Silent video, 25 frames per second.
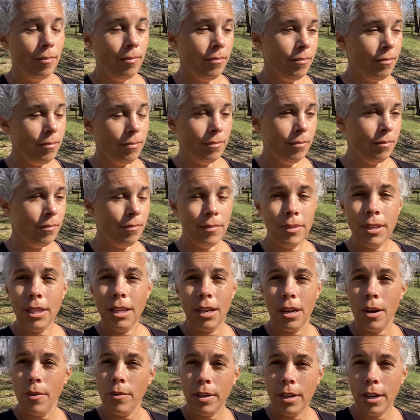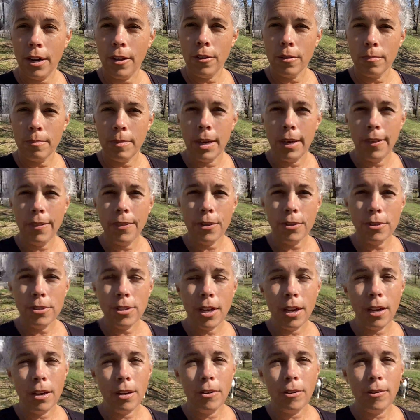you know, in another month or
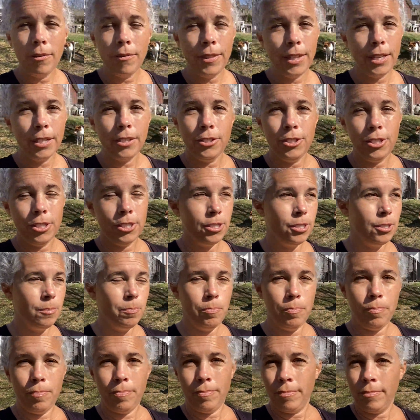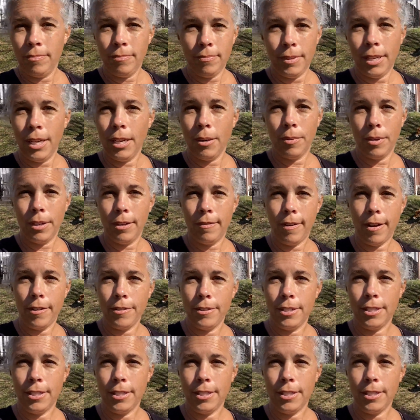so, they'll just get rid of all the